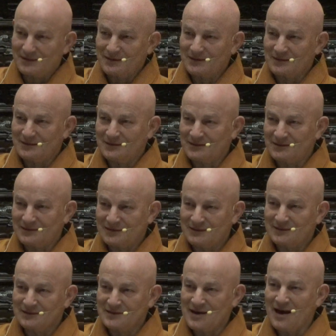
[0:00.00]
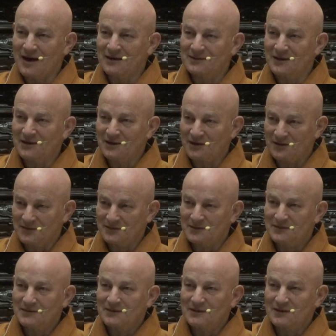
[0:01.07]
uh, uh, dhyana,
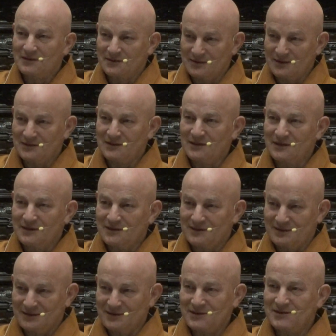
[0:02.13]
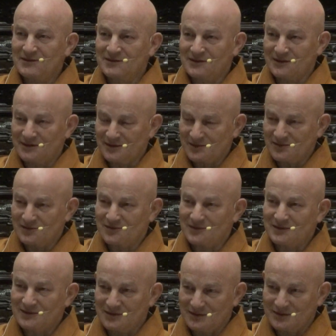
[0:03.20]
then he is
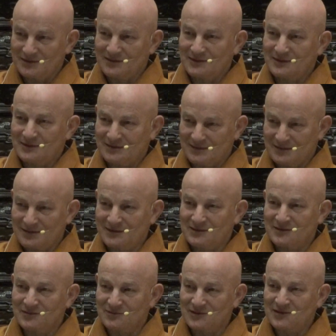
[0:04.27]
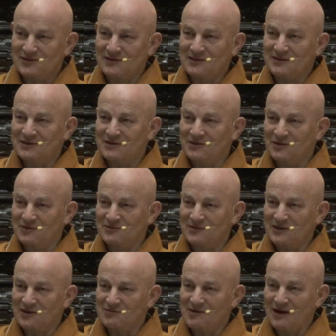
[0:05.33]
in the vicinity of
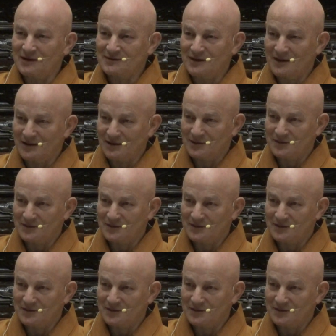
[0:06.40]
nirvana.